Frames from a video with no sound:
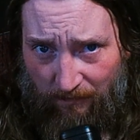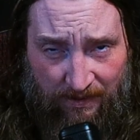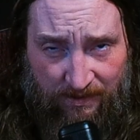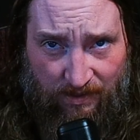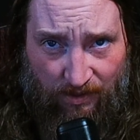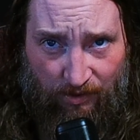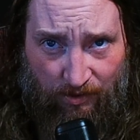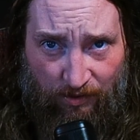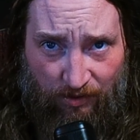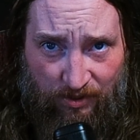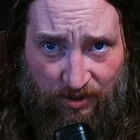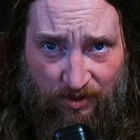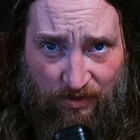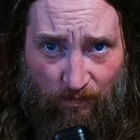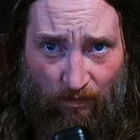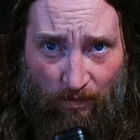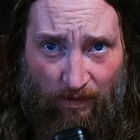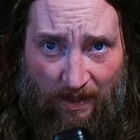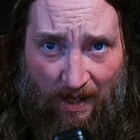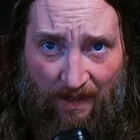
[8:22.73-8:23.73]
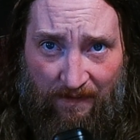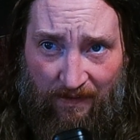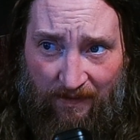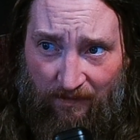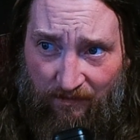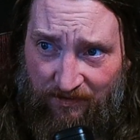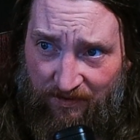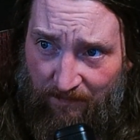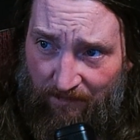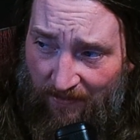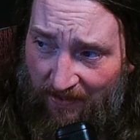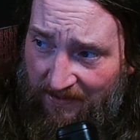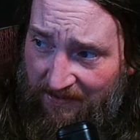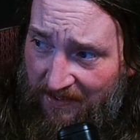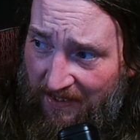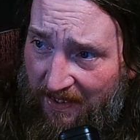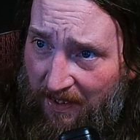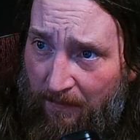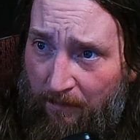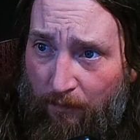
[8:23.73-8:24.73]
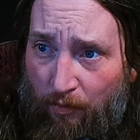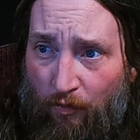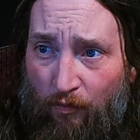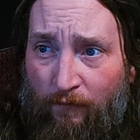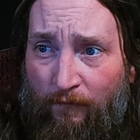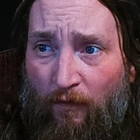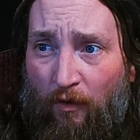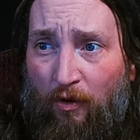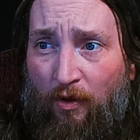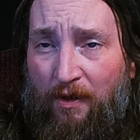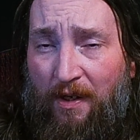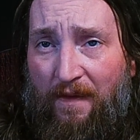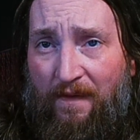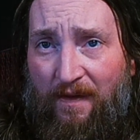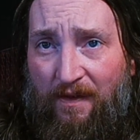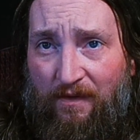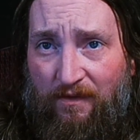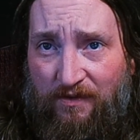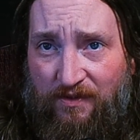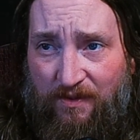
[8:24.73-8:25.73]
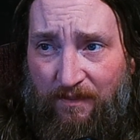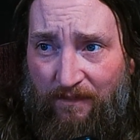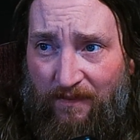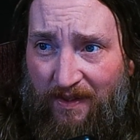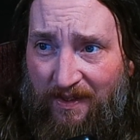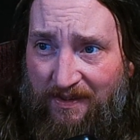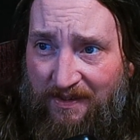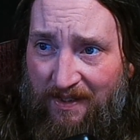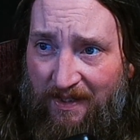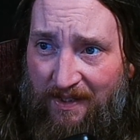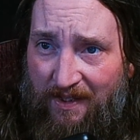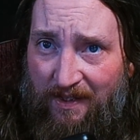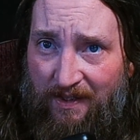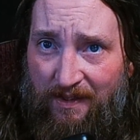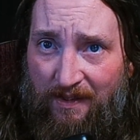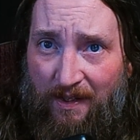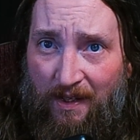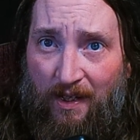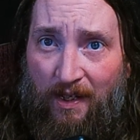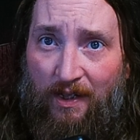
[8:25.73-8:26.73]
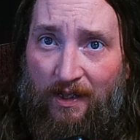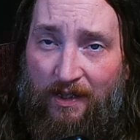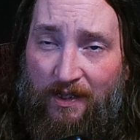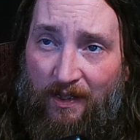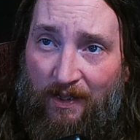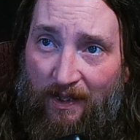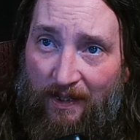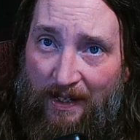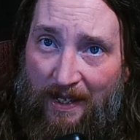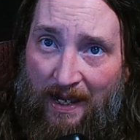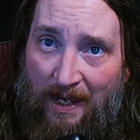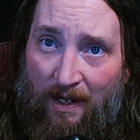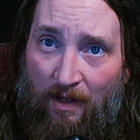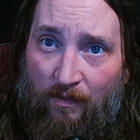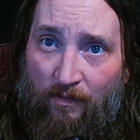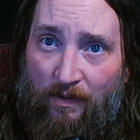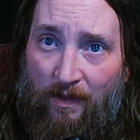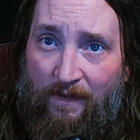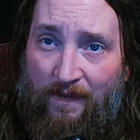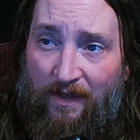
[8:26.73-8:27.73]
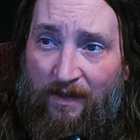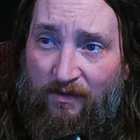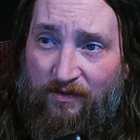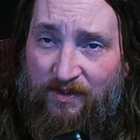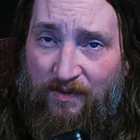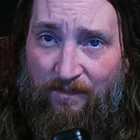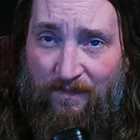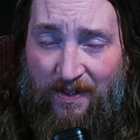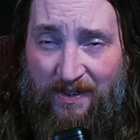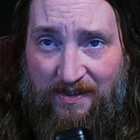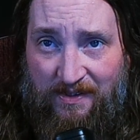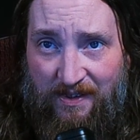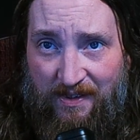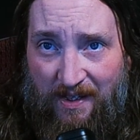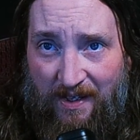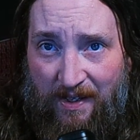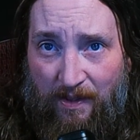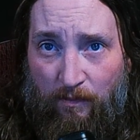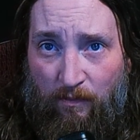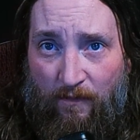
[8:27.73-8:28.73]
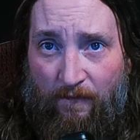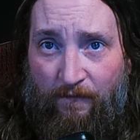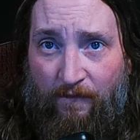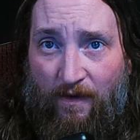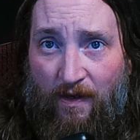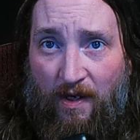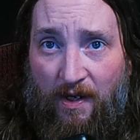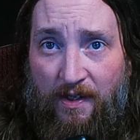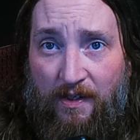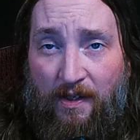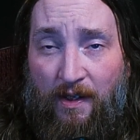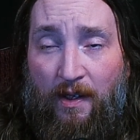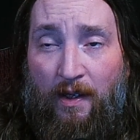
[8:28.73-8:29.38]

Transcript: It's a good story. I think there's some things they can improve on. I think there's some things they can cut out. I think there's some things that they can refine.